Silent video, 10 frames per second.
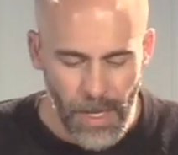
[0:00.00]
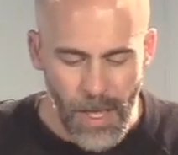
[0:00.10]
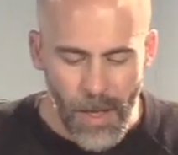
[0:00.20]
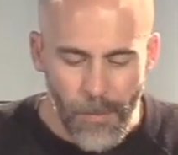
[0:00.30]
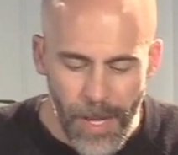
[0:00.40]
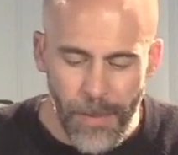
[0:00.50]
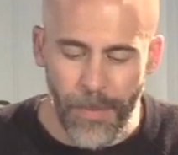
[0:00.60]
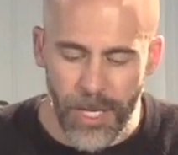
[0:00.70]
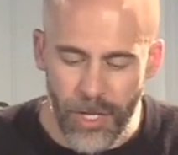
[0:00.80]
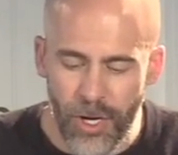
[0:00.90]

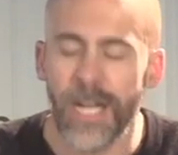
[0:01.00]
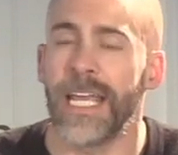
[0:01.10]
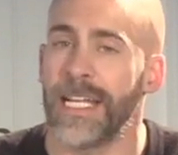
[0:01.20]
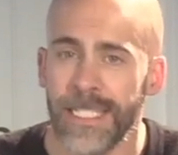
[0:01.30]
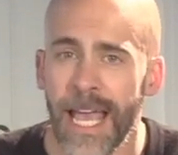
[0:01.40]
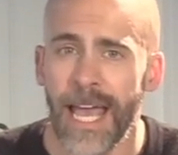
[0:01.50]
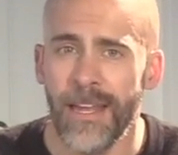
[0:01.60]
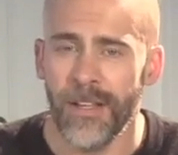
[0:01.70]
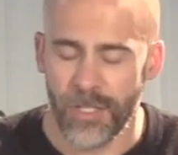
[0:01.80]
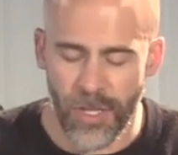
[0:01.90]
But you're going to get
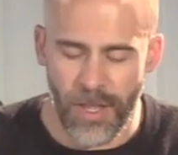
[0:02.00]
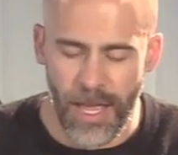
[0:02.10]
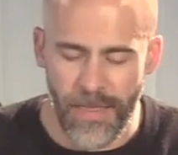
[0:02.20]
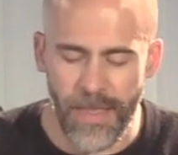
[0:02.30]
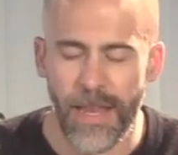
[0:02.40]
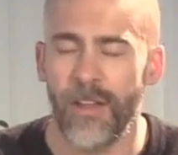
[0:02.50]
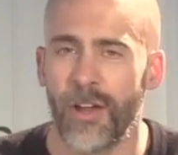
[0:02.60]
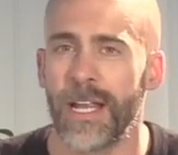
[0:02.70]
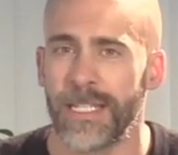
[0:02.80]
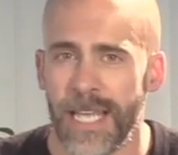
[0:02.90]
10, and then you're
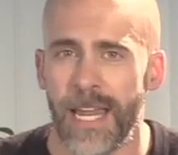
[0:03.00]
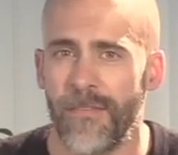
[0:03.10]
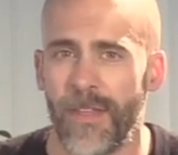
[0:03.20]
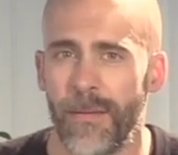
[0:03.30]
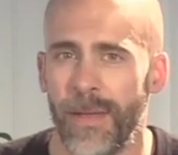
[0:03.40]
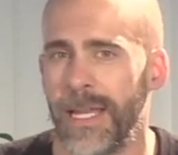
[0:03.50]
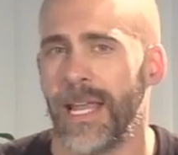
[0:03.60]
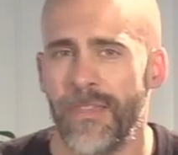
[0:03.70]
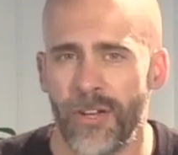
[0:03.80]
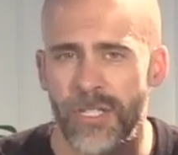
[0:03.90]
going to get 10 of them.
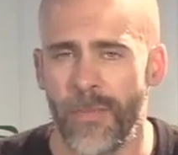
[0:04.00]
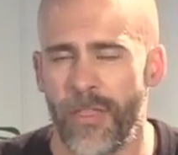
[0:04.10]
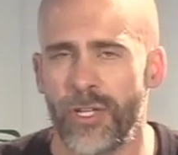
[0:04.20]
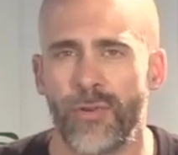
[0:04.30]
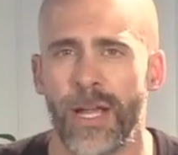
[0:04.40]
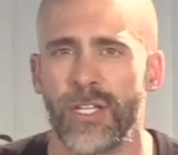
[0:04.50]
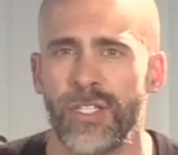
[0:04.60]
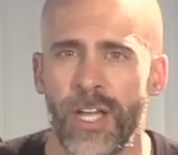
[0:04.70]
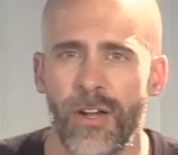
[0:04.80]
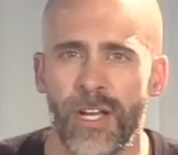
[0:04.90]
And there's some other directions
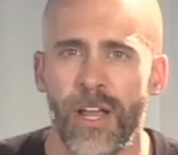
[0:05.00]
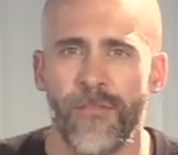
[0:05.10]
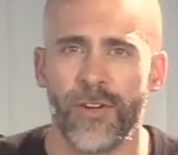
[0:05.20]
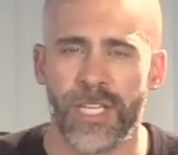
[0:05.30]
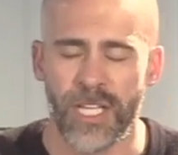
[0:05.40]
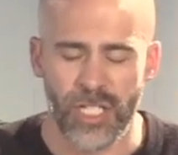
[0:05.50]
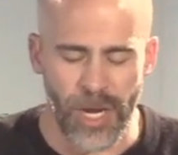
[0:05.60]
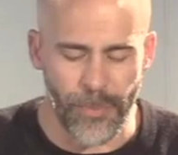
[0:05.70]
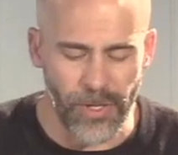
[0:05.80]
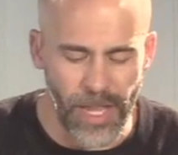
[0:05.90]
there in 1 Kings
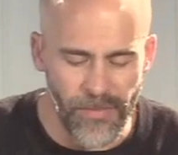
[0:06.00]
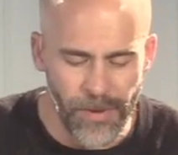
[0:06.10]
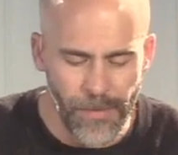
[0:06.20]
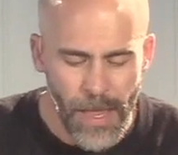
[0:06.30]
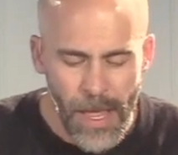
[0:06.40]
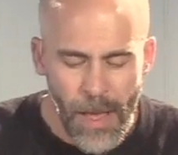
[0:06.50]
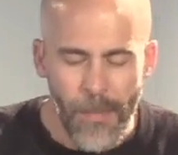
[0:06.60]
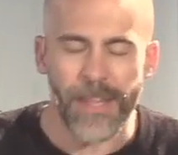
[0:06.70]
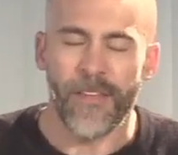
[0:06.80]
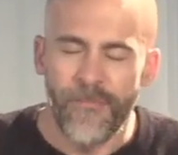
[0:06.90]
chapter 11.
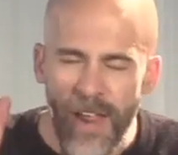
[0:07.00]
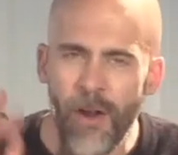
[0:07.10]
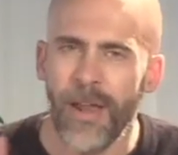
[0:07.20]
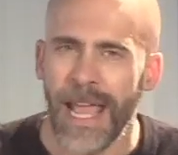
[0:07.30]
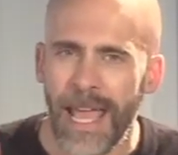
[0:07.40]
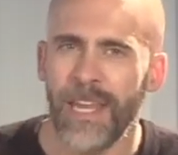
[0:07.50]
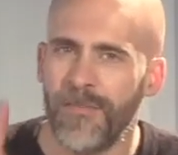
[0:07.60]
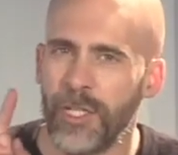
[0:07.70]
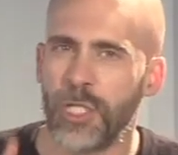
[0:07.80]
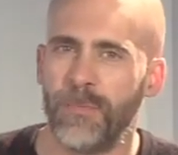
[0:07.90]
But at the very end of
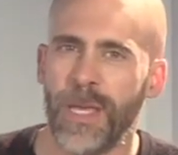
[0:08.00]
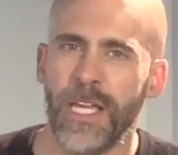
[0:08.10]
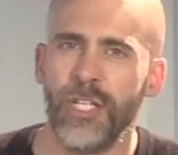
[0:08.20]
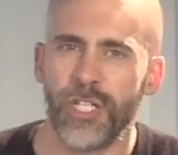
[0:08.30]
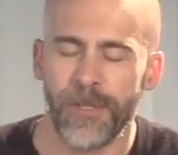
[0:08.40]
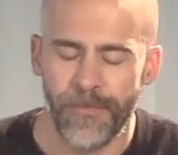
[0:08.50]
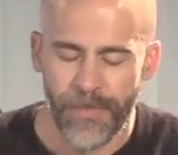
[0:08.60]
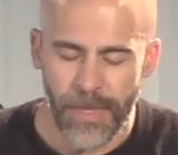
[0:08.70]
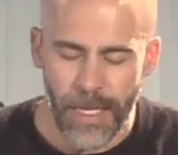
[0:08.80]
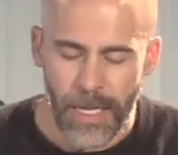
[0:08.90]
his speech,
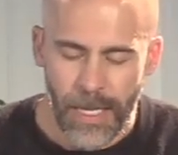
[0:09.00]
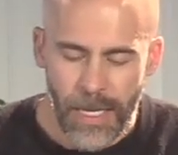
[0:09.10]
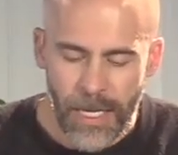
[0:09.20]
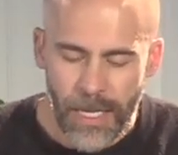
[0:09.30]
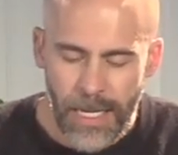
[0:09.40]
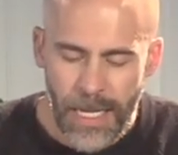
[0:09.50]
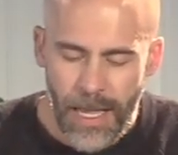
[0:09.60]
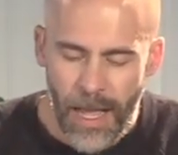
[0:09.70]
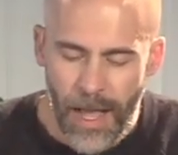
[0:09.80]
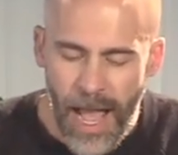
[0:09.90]

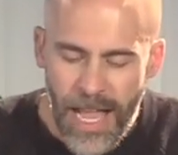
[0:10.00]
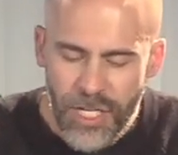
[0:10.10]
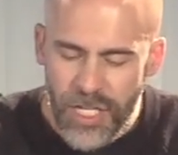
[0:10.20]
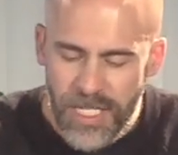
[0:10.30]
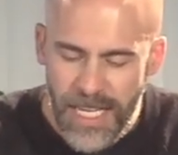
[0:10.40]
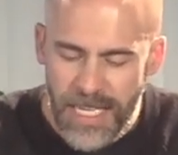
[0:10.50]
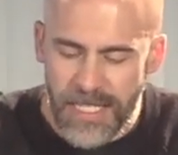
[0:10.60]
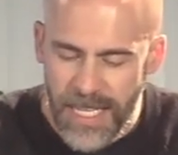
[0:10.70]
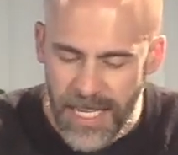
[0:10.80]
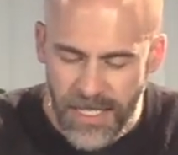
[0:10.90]
Ahijah says
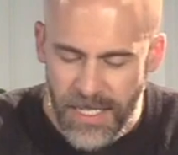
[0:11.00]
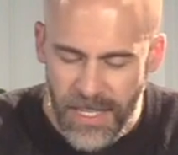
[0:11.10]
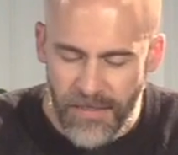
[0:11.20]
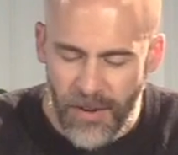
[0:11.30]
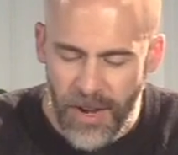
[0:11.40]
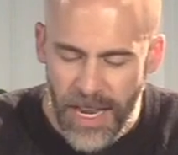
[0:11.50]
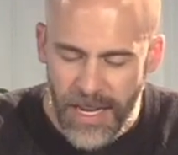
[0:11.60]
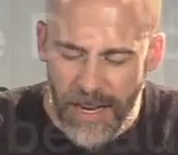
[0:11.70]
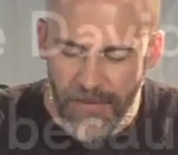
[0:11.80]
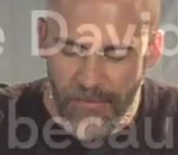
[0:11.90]
this at the very end in 1